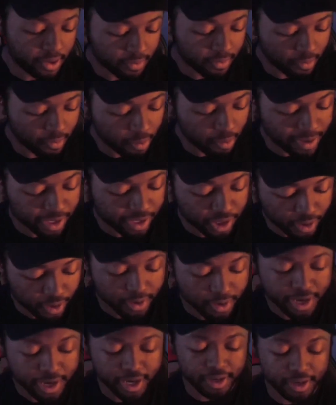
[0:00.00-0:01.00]
will be
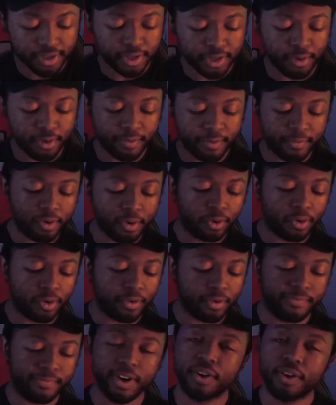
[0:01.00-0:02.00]
turning into a full-on
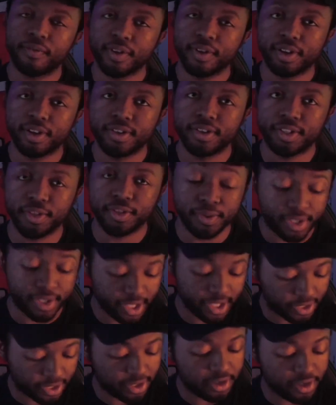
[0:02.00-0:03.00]
final run to
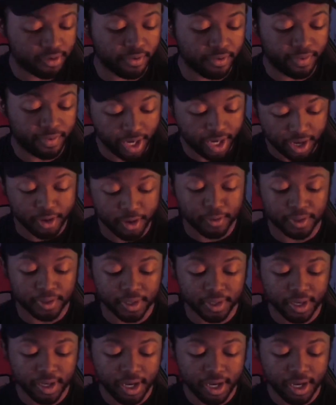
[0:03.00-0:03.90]
600 videos,